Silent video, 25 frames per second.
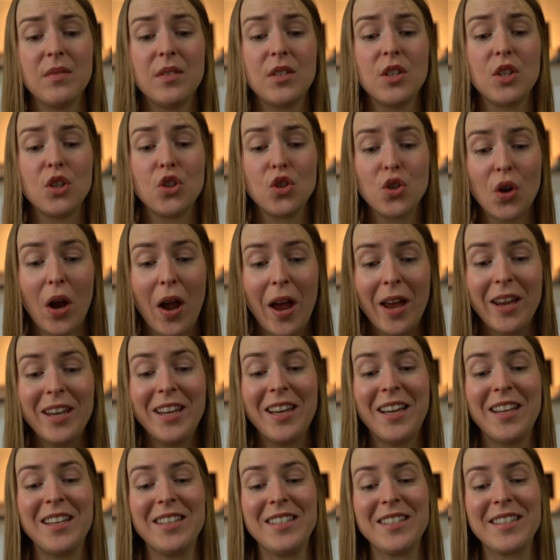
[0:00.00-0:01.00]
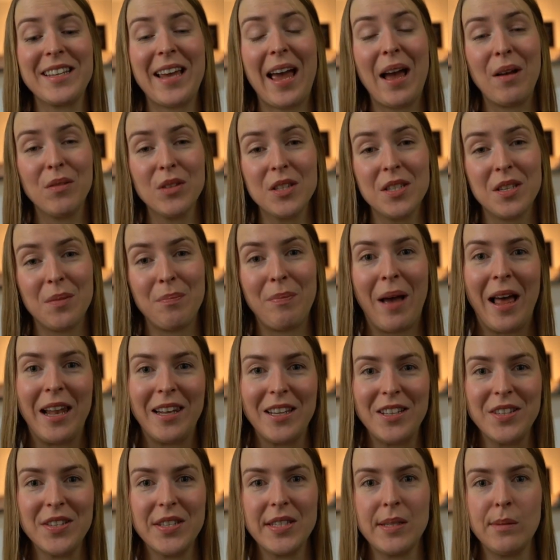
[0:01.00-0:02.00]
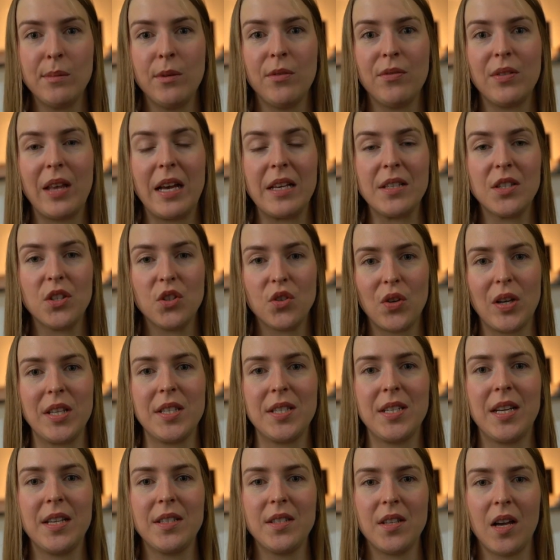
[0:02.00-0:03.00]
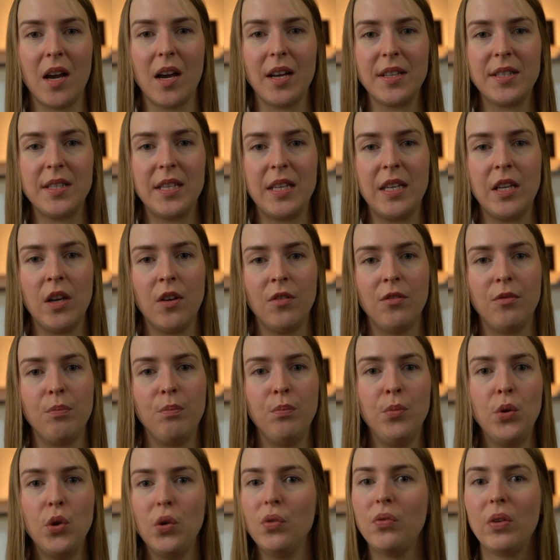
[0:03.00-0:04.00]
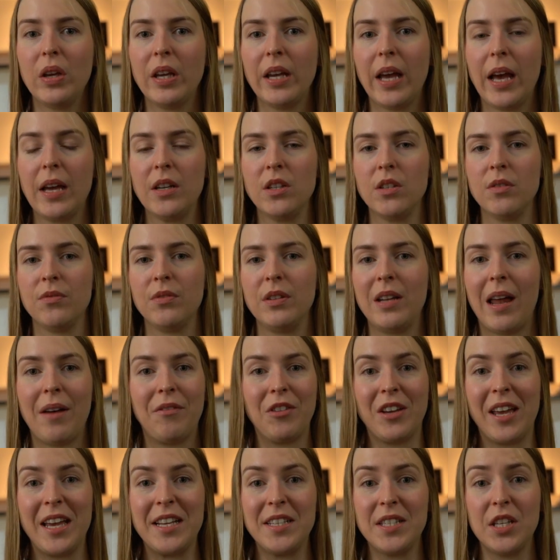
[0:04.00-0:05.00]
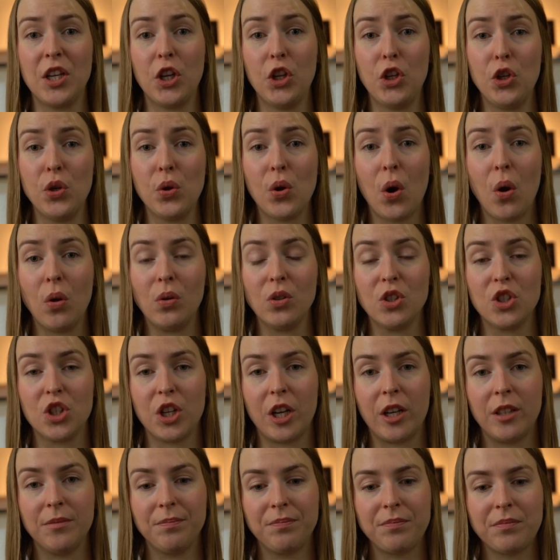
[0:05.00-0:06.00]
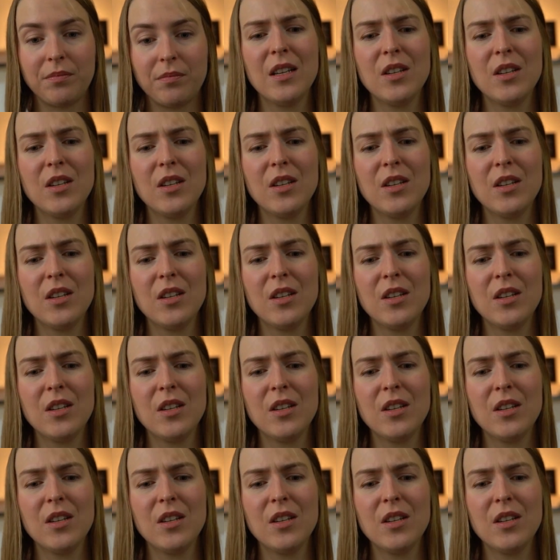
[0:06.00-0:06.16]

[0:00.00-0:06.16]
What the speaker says: to try and counterbalance some of that stress and anxiety of moving and of navigating a new culture,